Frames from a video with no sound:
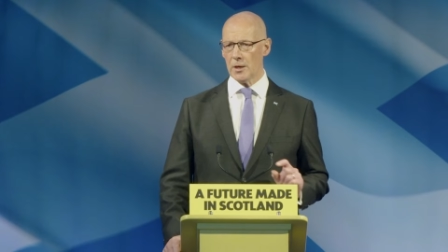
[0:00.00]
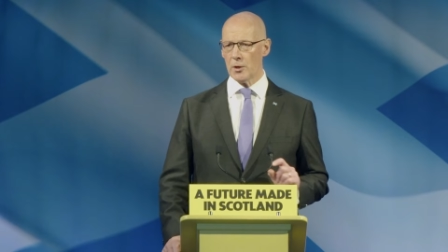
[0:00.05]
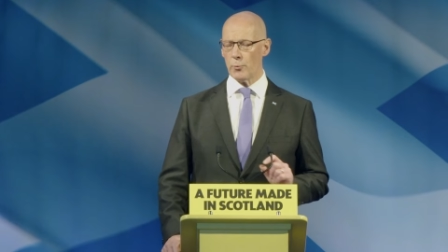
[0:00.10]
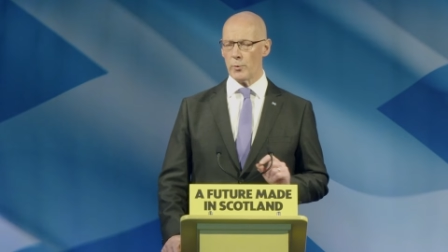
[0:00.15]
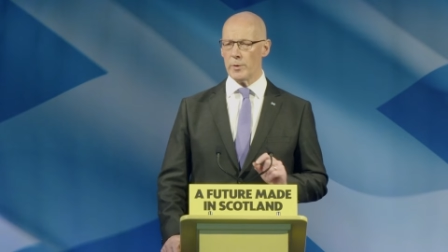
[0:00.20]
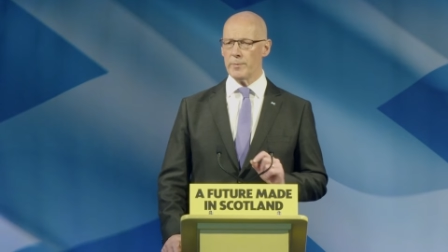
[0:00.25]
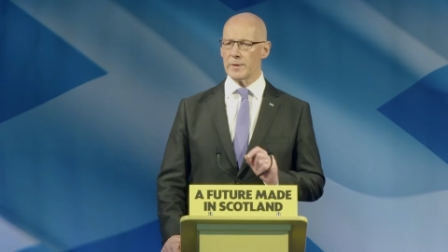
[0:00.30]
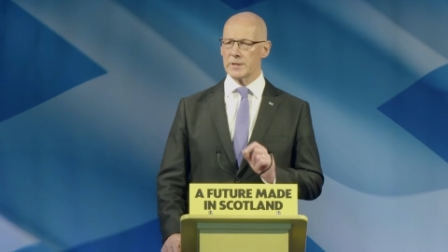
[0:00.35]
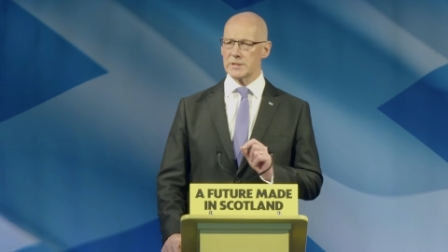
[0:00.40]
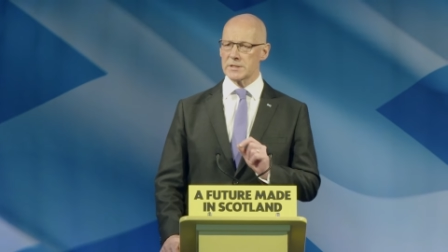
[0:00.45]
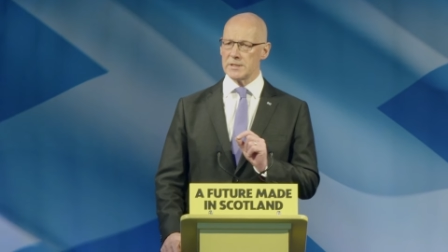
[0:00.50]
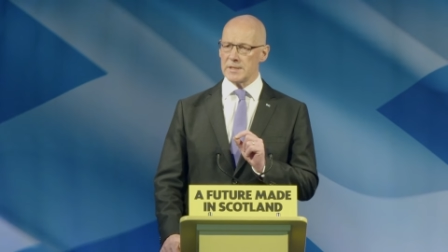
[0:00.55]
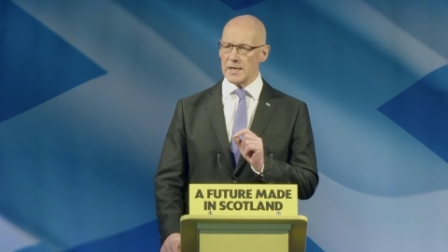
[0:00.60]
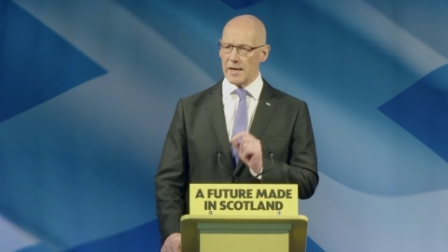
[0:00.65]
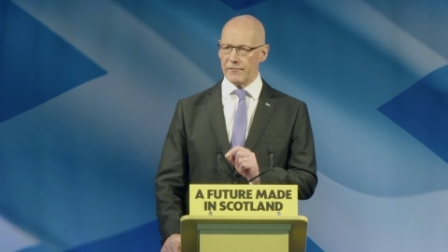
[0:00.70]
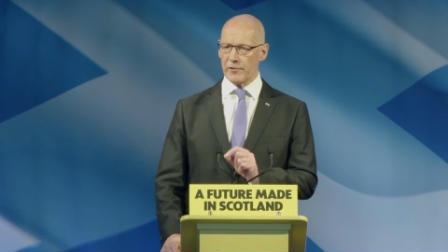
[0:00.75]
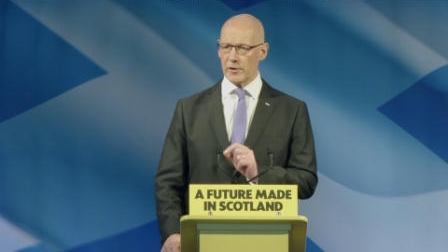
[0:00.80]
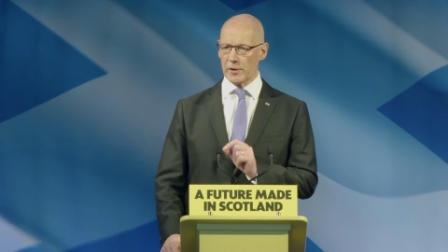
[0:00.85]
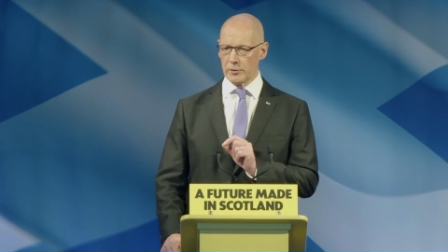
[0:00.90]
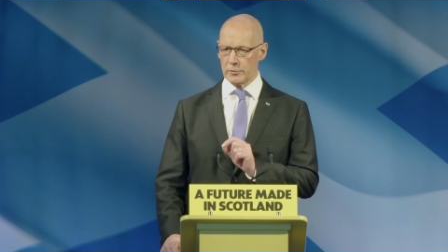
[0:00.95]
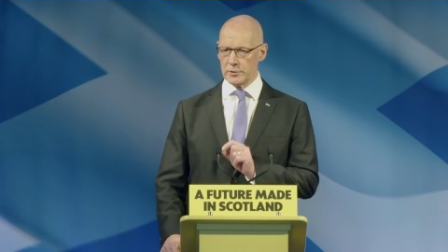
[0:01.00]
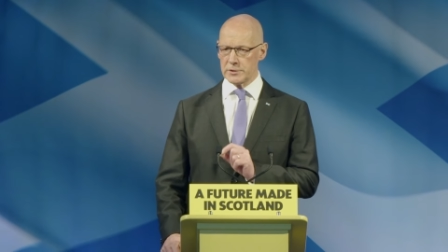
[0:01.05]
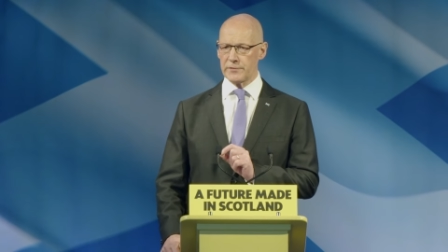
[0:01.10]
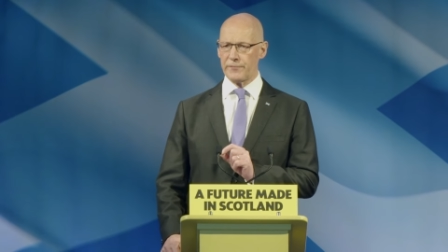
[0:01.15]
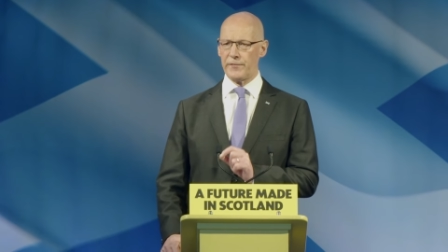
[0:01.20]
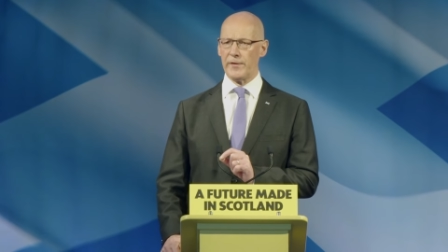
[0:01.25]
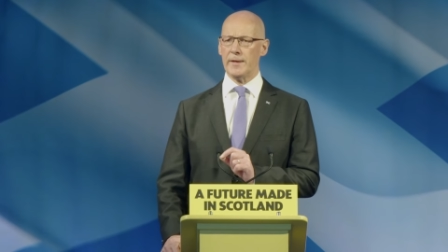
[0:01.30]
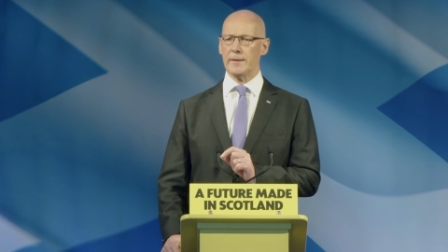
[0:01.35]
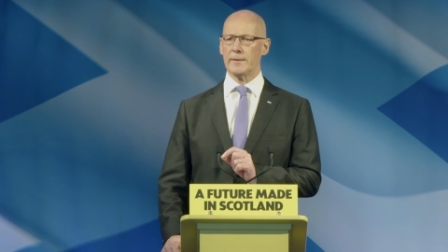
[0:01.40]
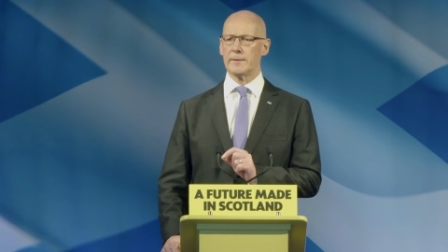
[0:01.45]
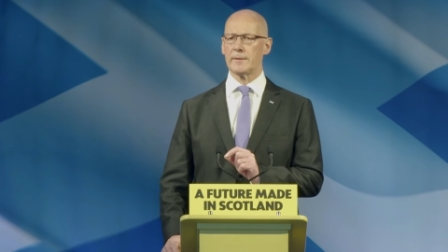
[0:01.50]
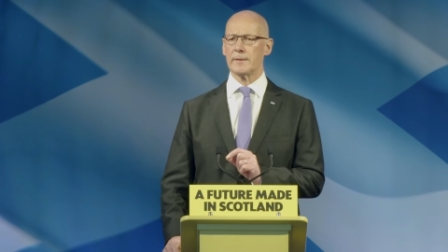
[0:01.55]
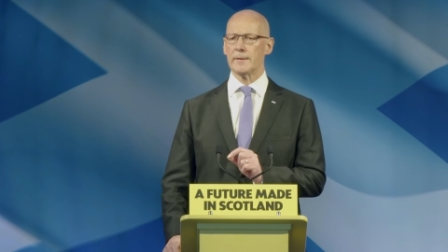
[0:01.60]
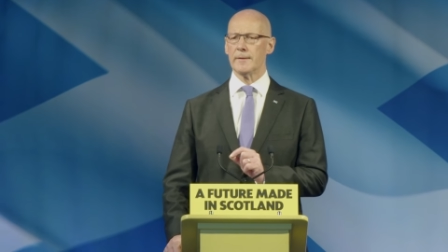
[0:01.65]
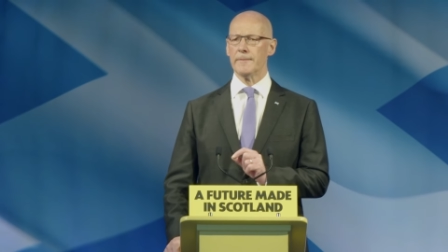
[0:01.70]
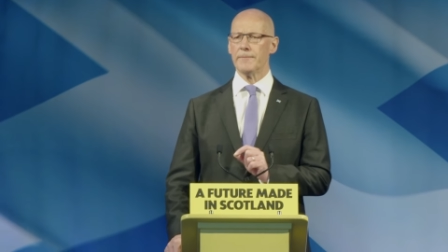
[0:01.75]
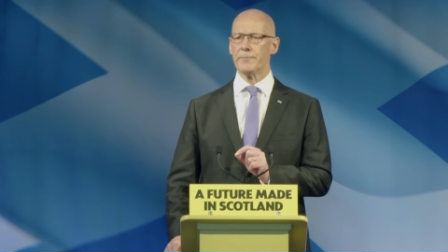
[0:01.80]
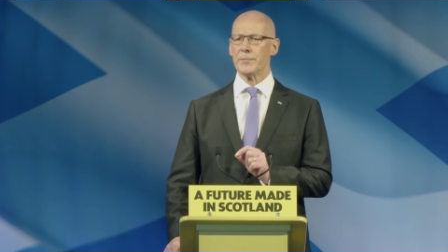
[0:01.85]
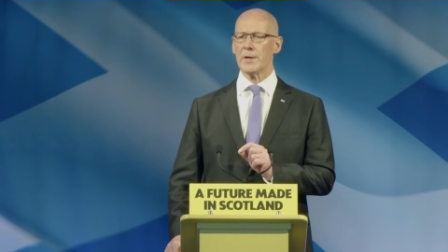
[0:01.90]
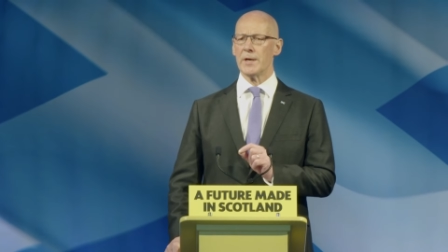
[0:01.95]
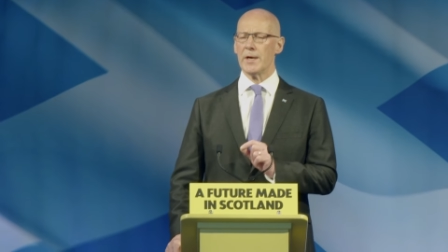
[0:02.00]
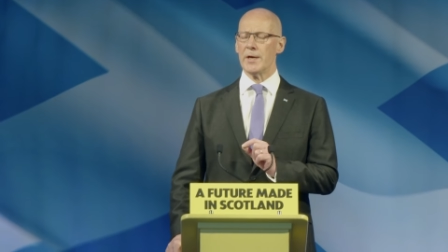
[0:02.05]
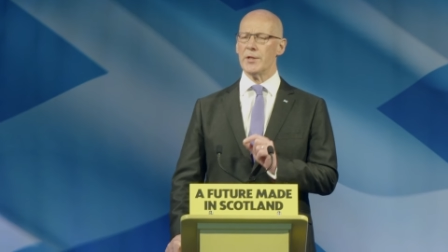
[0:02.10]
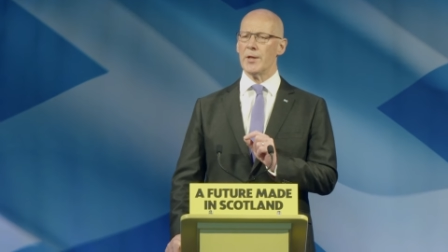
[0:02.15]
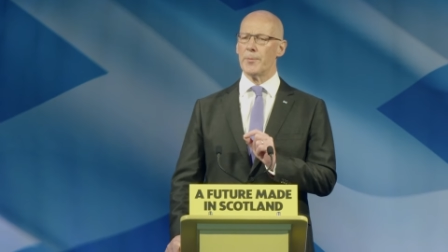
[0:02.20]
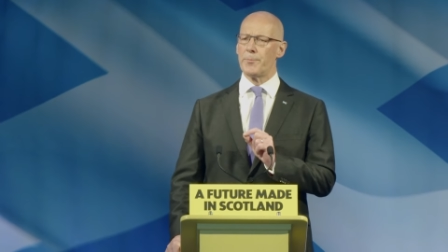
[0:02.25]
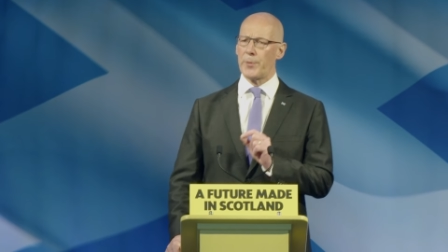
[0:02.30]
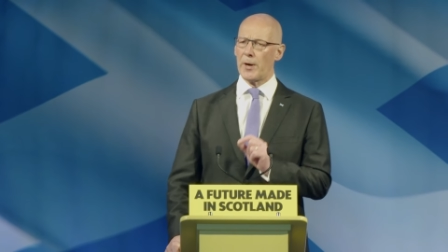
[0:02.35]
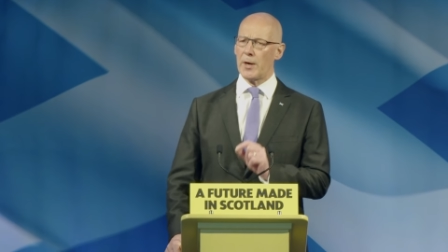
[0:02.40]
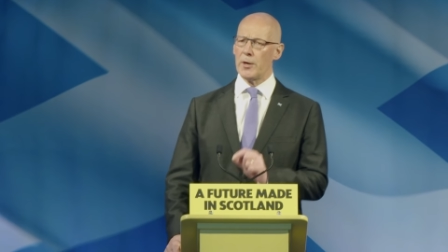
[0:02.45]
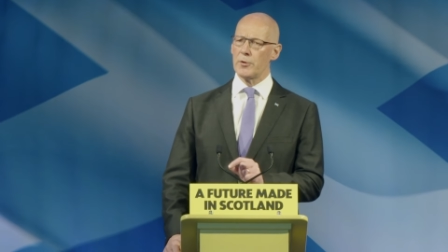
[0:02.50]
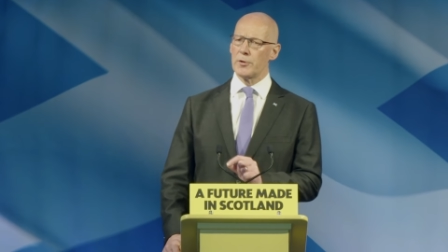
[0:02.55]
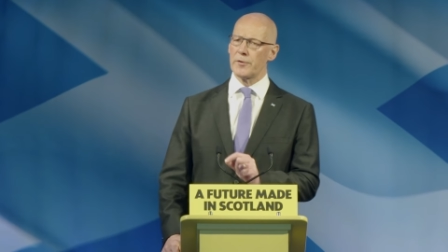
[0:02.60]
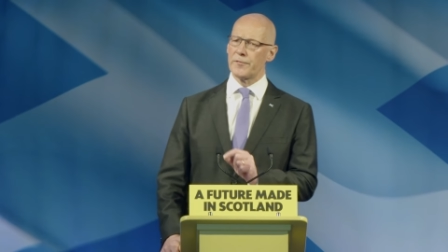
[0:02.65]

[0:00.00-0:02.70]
We must never lose faith in the power